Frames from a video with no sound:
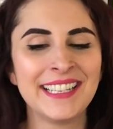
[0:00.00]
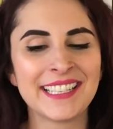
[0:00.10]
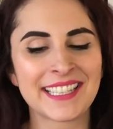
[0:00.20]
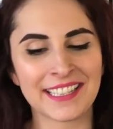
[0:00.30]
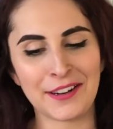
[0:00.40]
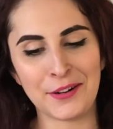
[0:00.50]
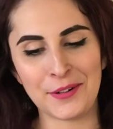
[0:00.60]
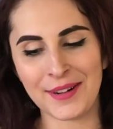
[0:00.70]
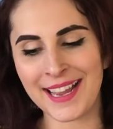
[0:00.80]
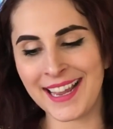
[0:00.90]

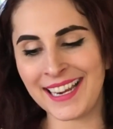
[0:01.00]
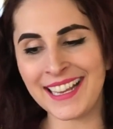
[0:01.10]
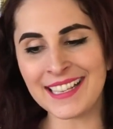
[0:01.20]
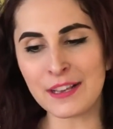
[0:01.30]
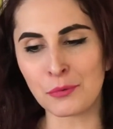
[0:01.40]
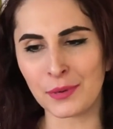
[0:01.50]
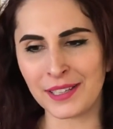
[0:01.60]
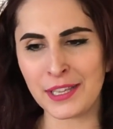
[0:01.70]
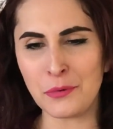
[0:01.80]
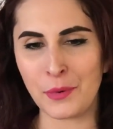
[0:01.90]
So it is a
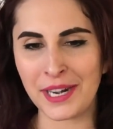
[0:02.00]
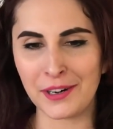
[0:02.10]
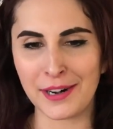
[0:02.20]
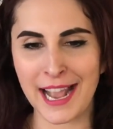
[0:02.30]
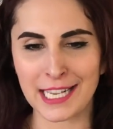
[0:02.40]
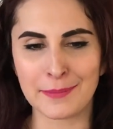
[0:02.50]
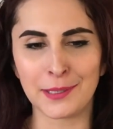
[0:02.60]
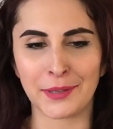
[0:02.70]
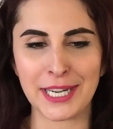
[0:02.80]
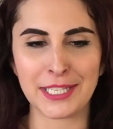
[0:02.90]
really weird
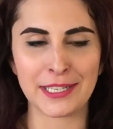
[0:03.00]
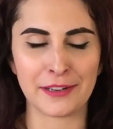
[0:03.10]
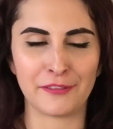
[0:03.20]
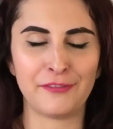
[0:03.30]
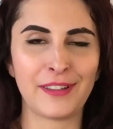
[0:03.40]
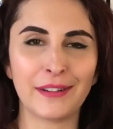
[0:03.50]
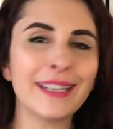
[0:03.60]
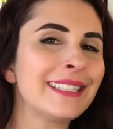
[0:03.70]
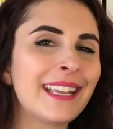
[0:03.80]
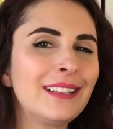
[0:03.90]
exploration of
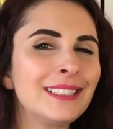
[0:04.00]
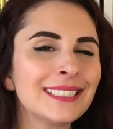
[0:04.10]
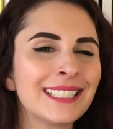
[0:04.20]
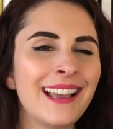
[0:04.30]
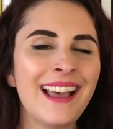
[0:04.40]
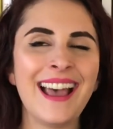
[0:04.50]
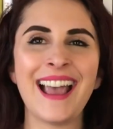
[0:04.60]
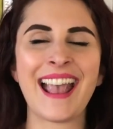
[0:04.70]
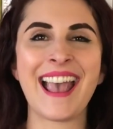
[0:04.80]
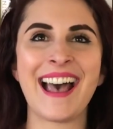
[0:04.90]
fairy tales.
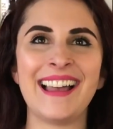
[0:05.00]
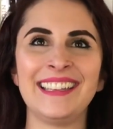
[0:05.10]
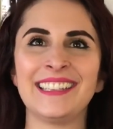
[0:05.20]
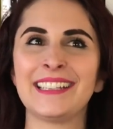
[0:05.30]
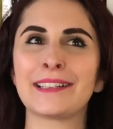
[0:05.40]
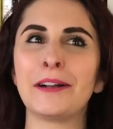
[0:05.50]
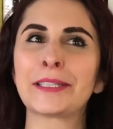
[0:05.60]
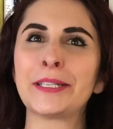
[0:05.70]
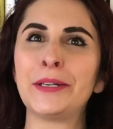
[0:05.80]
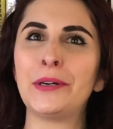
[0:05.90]
And it's
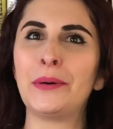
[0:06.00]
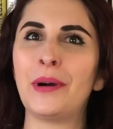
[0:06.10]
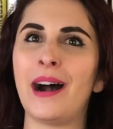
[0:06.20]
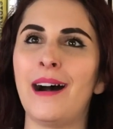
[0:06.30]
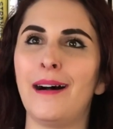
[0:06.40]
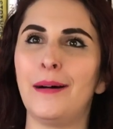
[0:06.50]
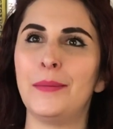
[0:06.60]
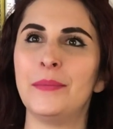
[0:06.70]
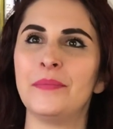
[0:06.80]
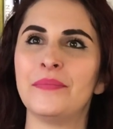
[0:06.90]
also,
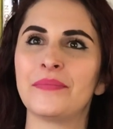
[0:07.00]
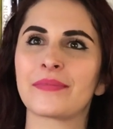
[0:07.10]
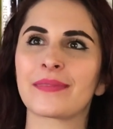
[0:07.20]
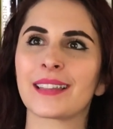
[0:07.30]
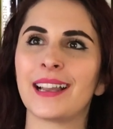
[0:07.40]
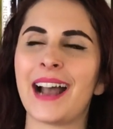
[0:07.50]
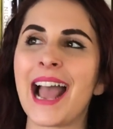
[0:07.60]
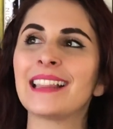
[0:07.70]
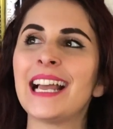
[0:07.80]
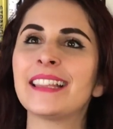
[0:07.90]
um,
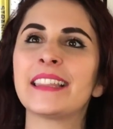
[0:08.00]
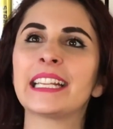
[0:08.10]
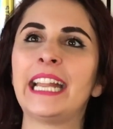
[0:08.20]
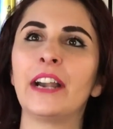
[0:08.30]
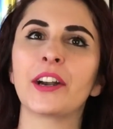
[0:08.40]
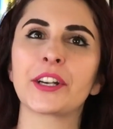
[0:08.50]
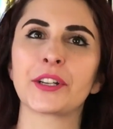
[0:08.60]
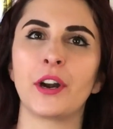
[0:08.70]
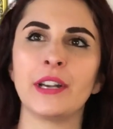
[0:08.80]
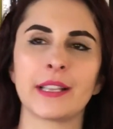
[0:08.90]
I like that the
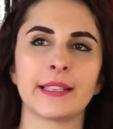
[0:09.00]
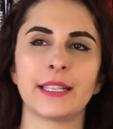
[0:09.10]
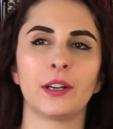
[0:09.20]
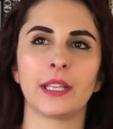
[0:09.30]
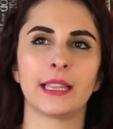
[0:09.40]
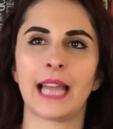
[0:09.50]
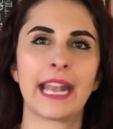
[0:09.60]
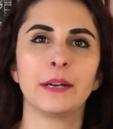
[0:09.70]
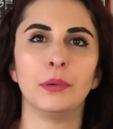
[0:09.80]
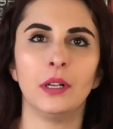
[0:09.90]
characters aren't necessarily
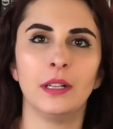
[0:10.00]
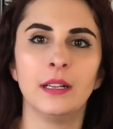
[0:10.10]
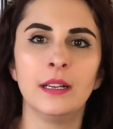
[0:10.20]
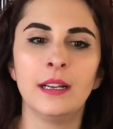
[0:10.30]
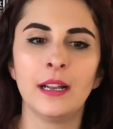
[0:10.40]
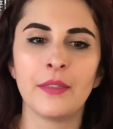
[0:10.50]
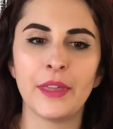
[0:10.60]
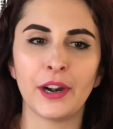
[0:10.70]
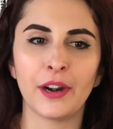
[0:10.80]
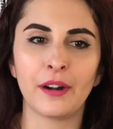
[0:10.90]
likable.
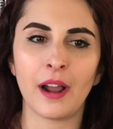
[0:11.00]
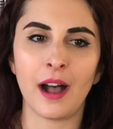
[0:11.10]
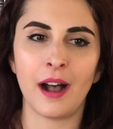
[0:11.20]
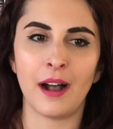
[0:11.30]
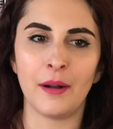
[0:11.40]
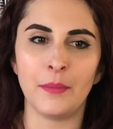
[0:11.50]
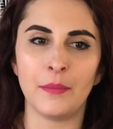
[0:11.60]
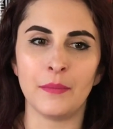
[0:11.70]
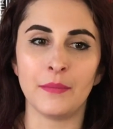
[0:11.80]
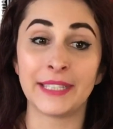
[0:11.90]
They're
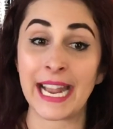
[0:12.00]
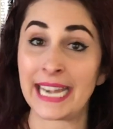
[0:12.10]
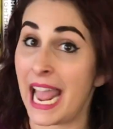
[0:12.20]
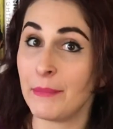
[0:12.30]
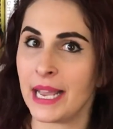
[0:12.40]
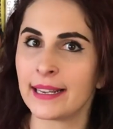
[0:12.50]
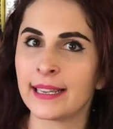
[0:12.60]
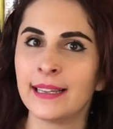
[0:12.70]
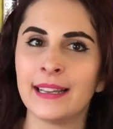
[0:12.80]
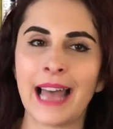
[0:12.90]
um, dynamic.